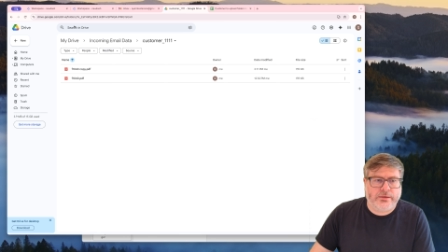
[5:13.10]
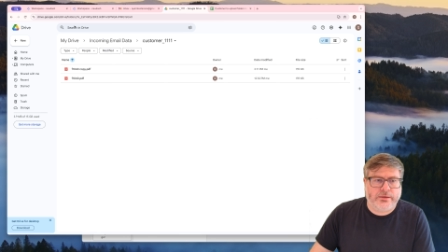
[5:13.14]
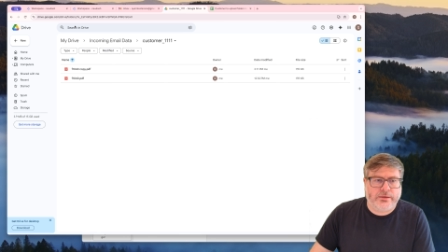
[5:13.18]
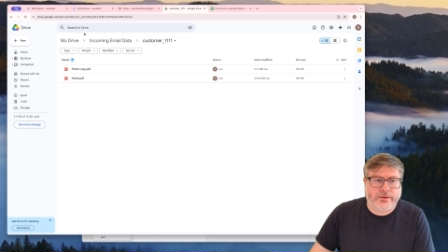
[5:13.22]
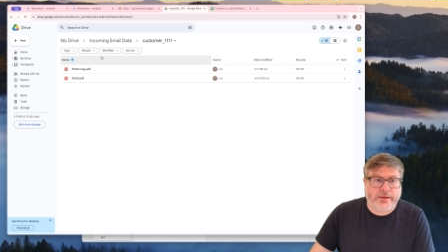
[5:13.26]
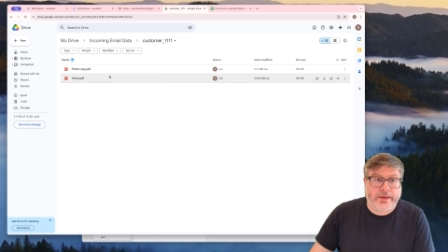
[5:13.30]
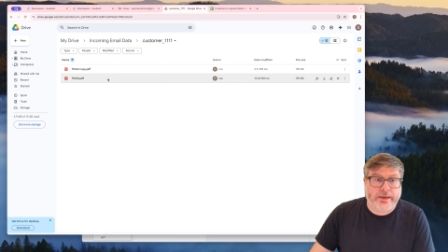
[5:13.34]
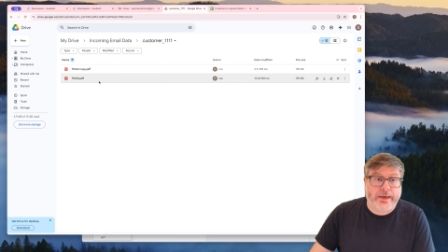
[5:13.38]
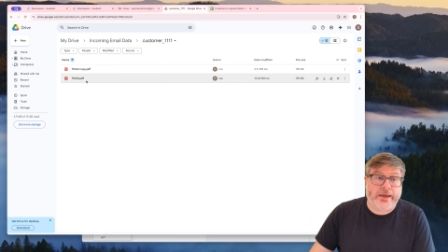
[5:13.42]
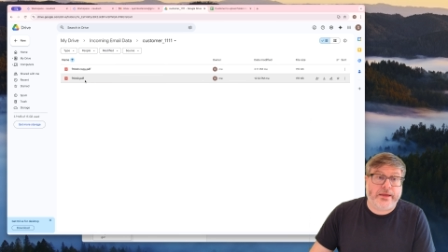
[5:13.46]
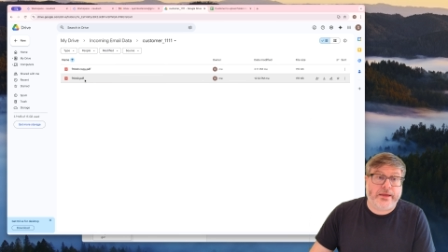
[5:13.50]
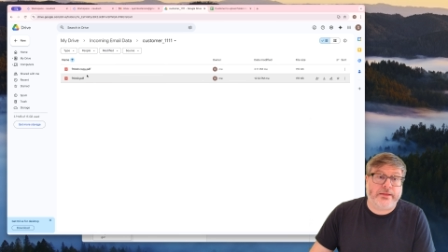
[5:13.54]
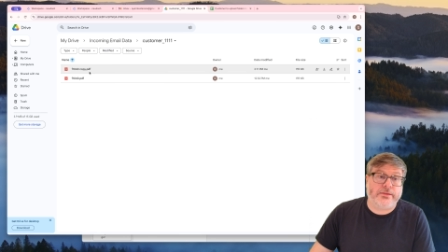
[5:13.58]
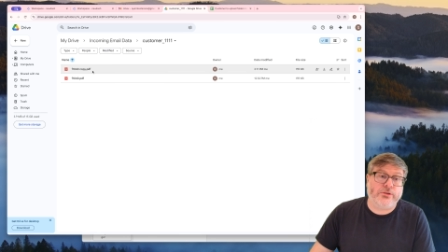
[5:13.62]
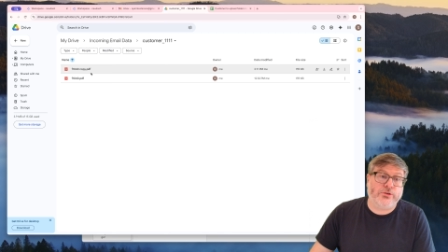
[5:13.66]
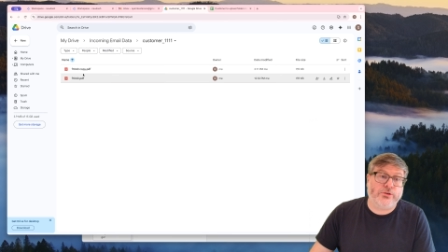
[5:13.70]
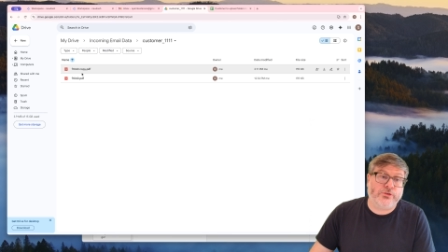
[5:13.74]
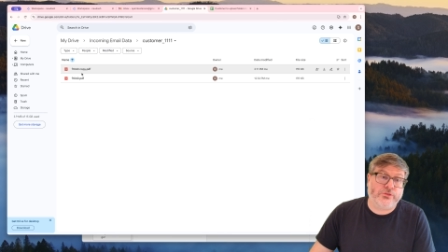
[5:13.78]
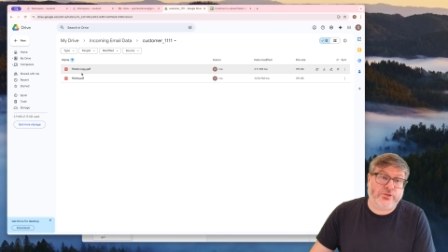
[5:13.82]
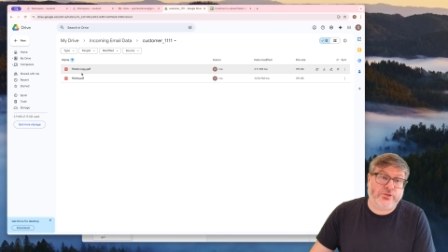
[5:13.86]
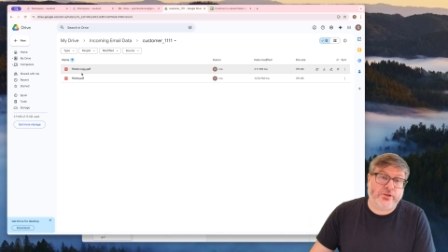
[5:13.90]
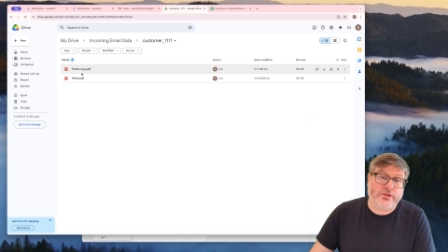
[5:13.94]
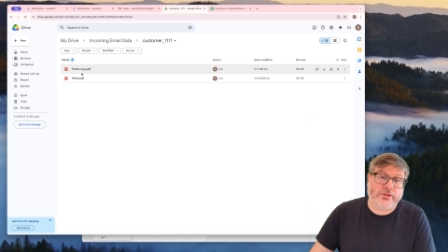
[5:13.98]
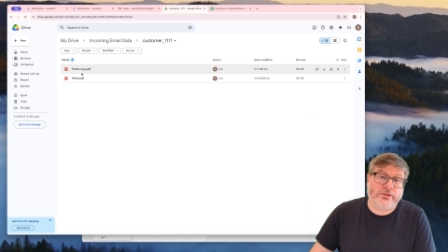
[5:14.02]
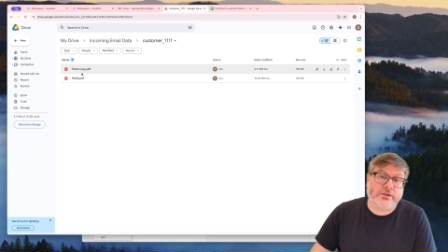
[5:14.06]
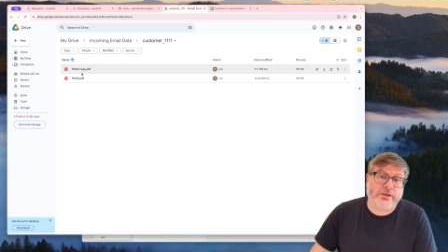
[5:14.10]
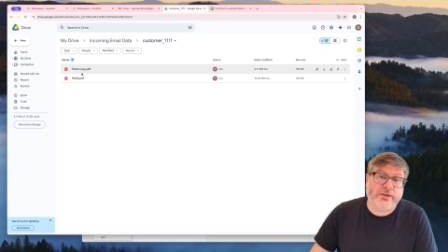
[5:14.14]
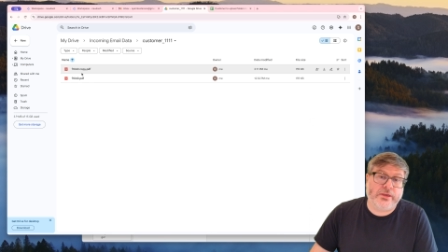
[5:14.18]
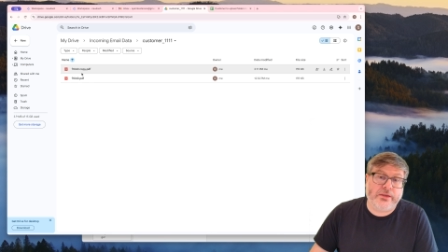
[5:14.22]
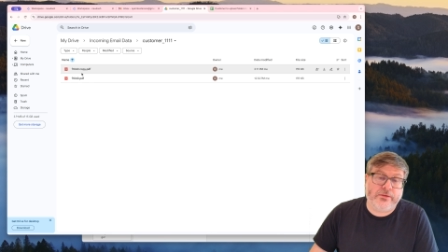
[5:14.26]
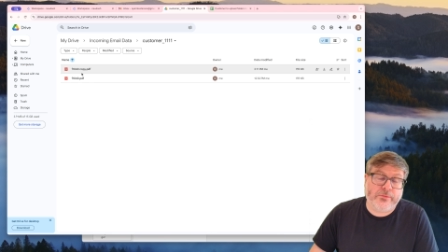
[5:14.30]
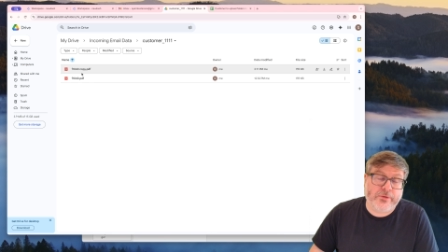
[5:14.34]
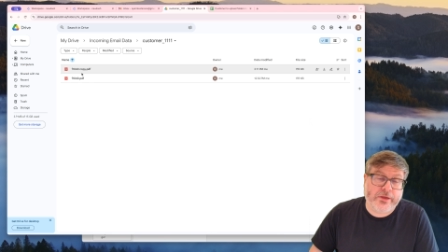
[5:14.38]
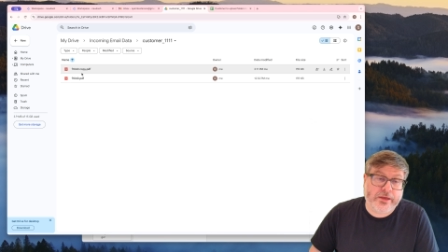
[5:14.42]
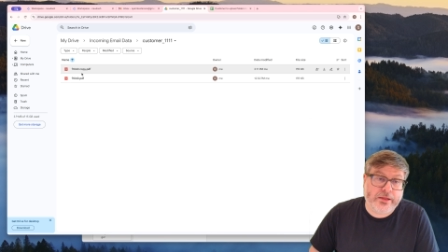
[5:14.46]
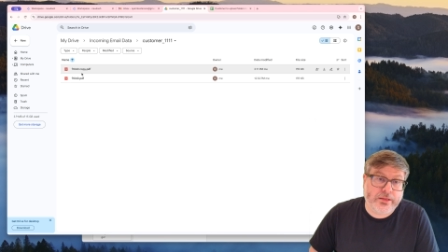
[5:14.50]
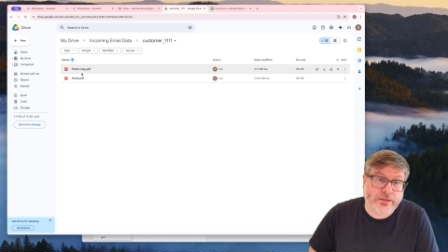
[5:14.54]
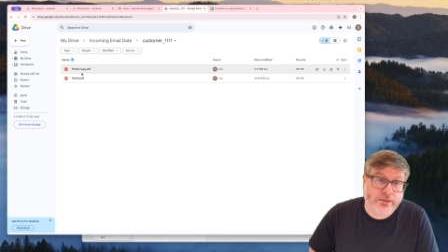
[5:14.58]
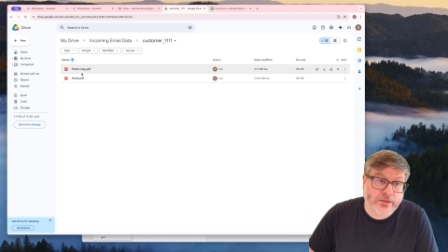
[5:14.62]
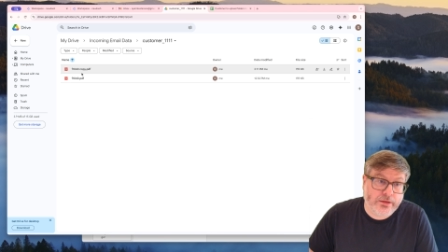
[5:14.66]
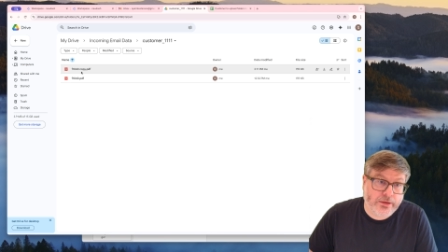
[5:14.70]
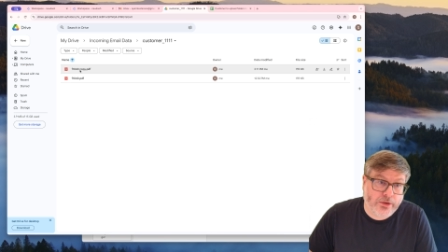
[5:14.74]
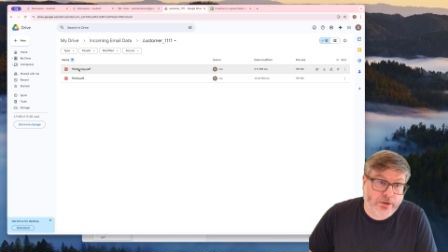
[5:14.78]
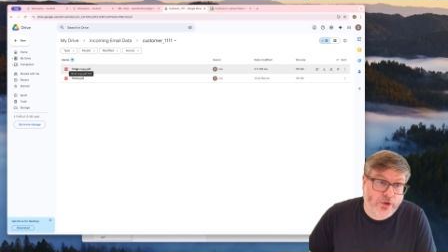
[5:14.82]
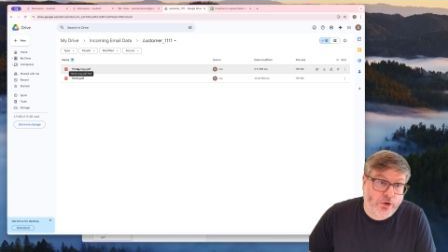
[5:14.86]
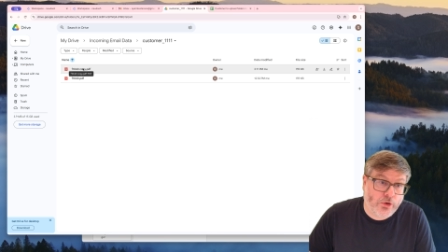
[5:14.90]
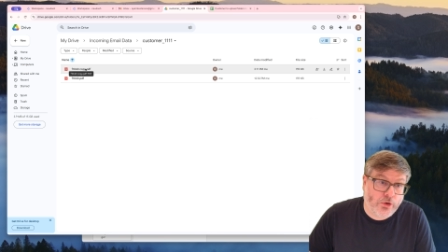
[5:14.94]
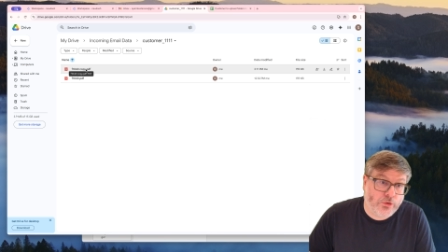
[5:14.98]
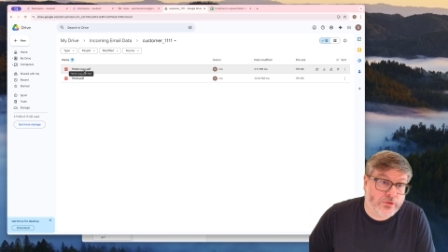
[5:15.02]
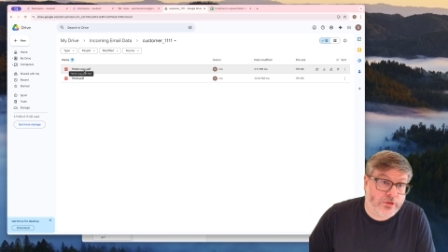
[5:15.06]
And you see the email
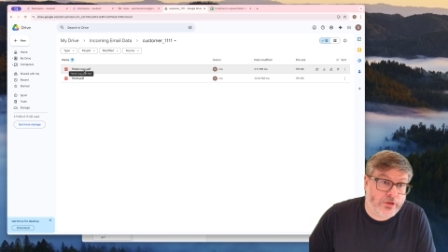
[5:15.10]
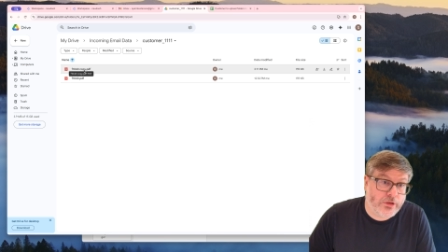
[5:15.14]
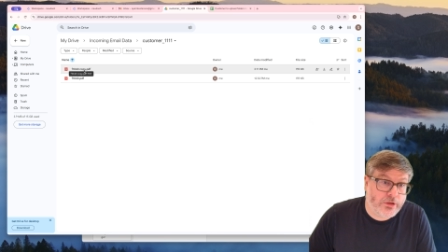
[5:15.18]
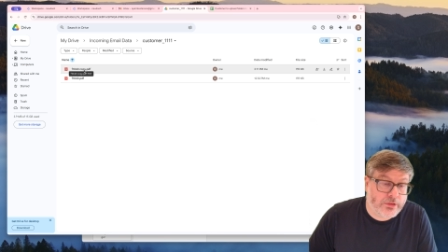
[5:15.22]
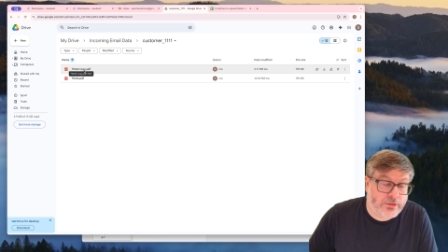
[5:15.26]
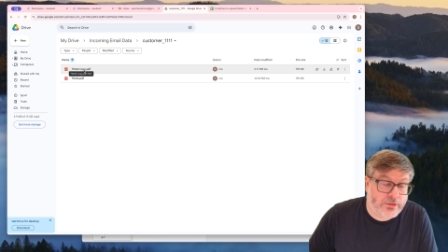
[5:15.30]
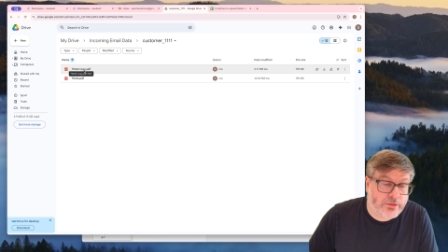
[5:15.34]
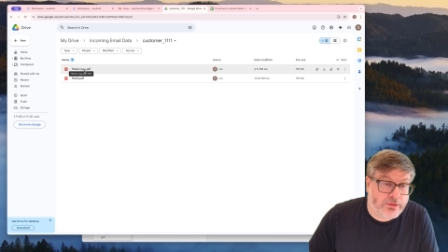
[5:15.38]
or the